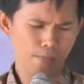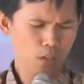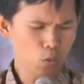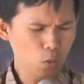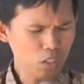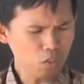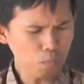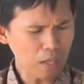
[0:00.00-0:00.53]

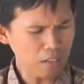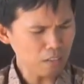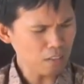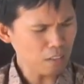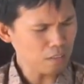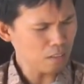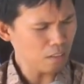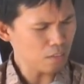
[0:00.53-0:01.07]
And what is better
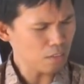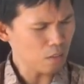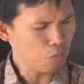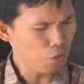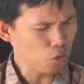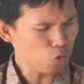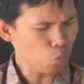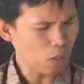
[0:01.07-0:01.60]
than this? In
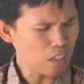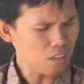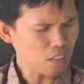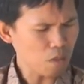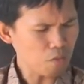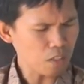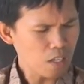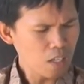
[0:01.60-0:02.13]
verse
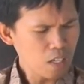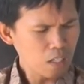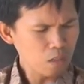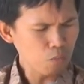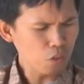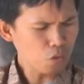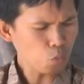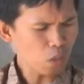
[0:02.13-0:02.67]
27, in
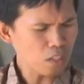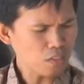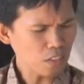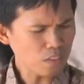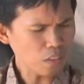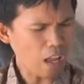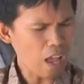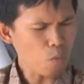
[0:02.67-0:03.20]
verse
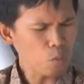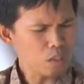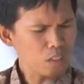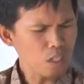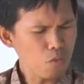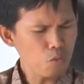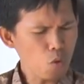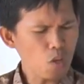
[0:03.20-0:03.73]
26, I will
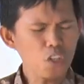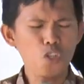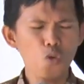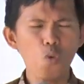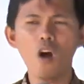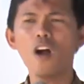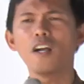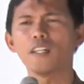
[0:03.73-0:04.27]
give you a new
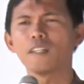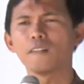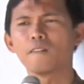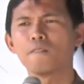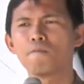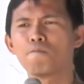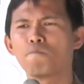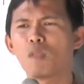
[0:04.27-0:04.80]
heart
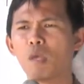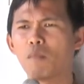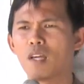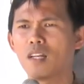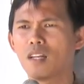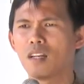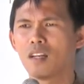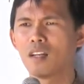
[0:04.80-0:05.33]

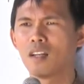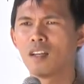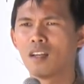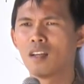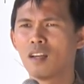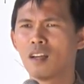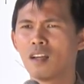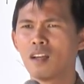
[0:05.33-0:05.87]
Amen?
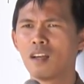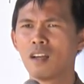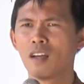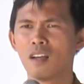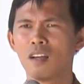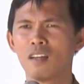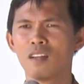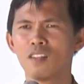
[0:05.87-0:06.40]

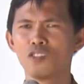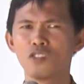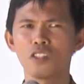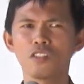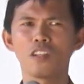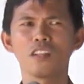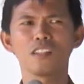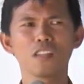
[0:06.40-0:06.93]

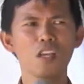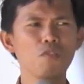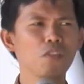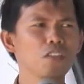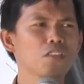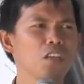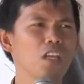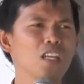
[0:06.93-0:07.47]
Just like
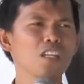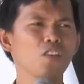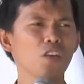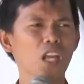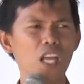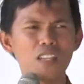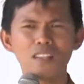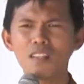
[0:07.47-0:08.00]
David saying,
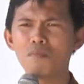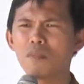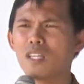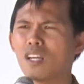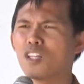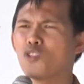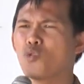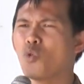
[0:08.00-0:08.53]
creating
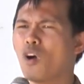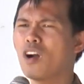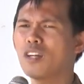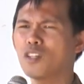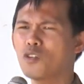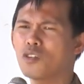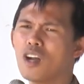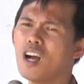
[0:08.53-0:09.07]
me a new heart,
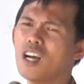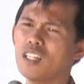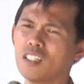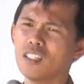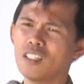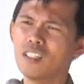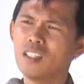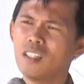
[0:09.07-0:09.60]
of God,
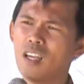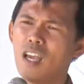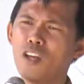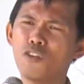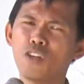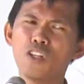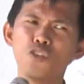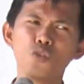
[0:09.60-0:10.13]

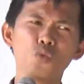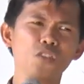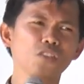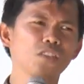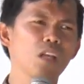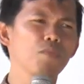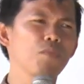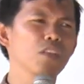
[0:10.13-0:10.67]
and renew a
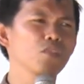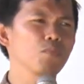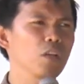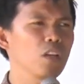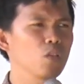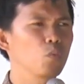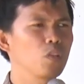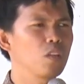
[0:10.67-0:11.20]
steadfast
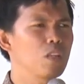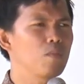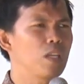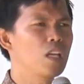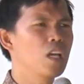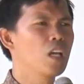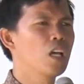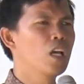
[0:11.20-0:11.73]
spirit within
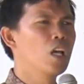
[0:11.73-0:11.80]
me.